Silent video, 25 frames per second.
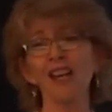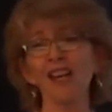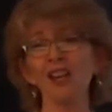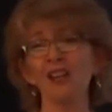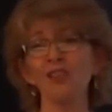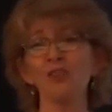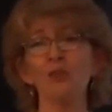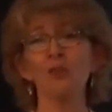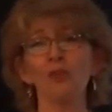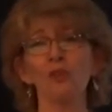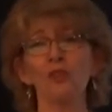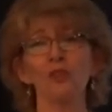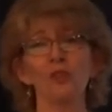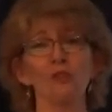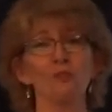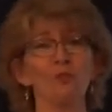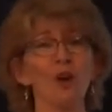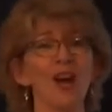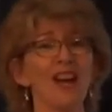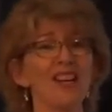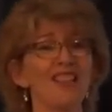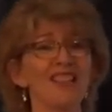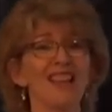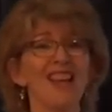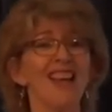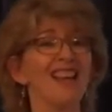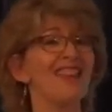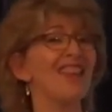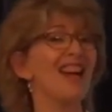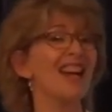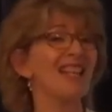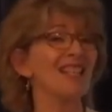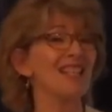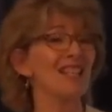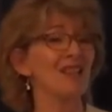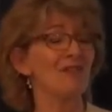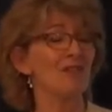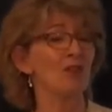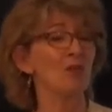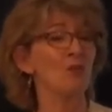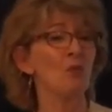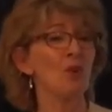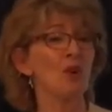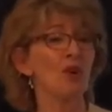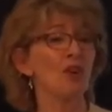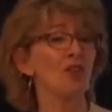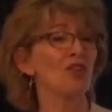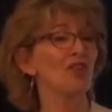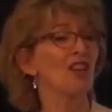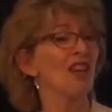ignores your rights? That's even
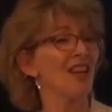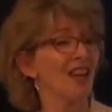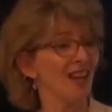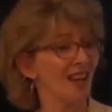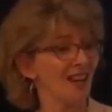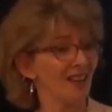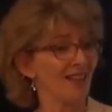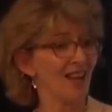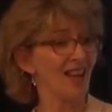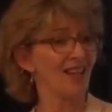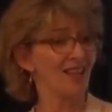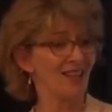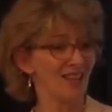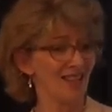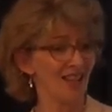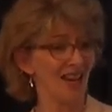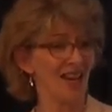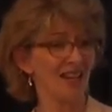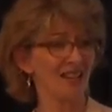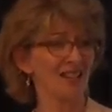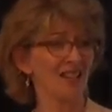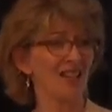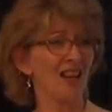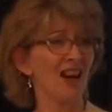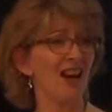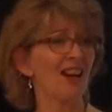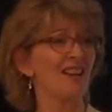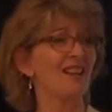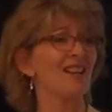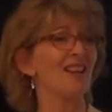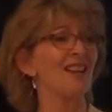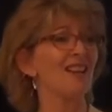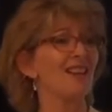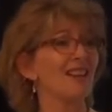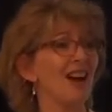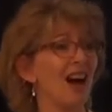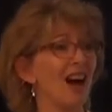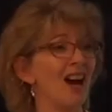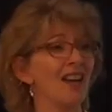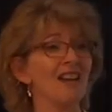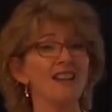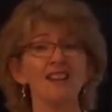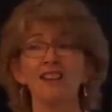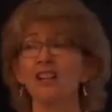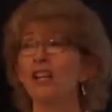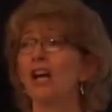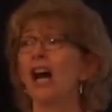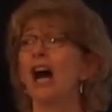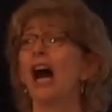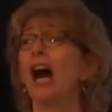worse. And that's saying to God, God,
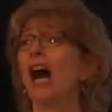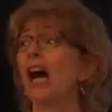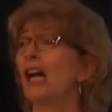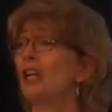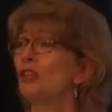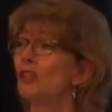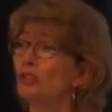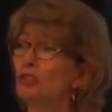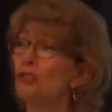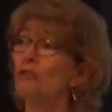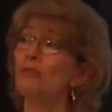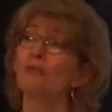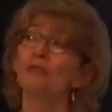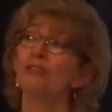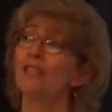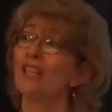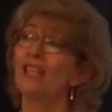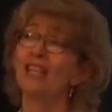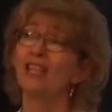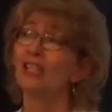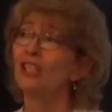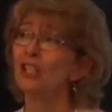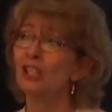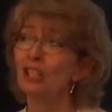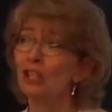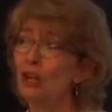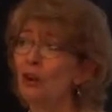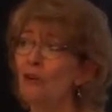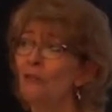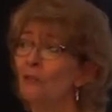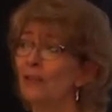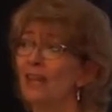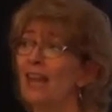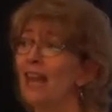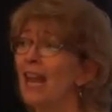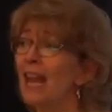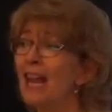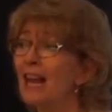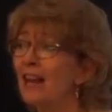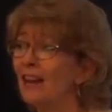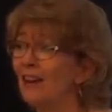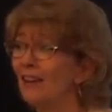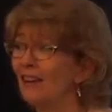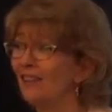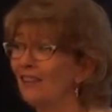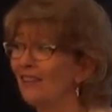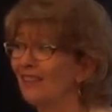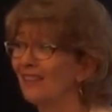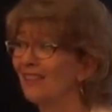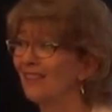you see and you don't
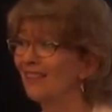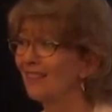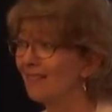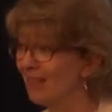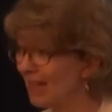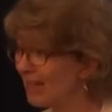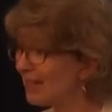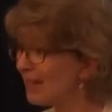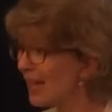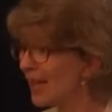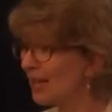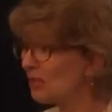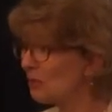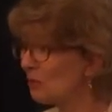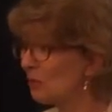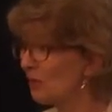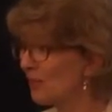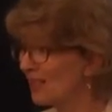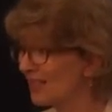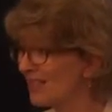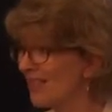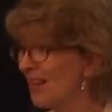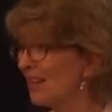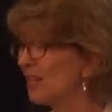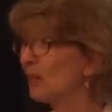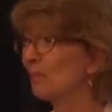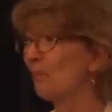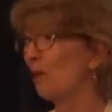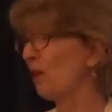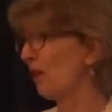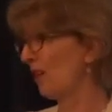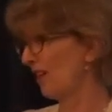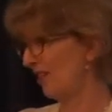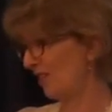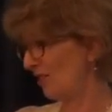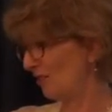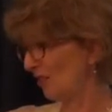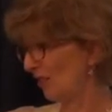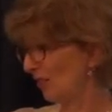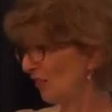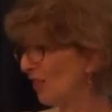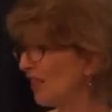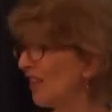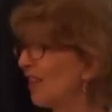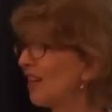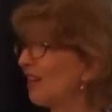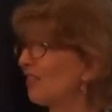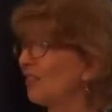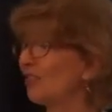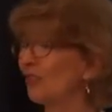care. That, that's what the second part is. You can look
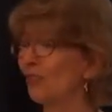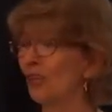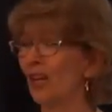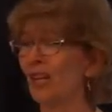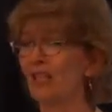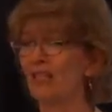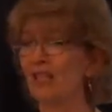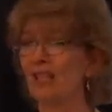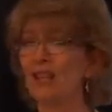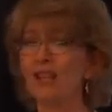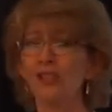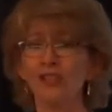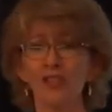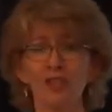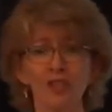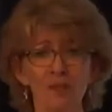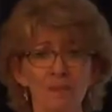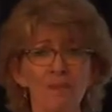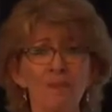at other translations,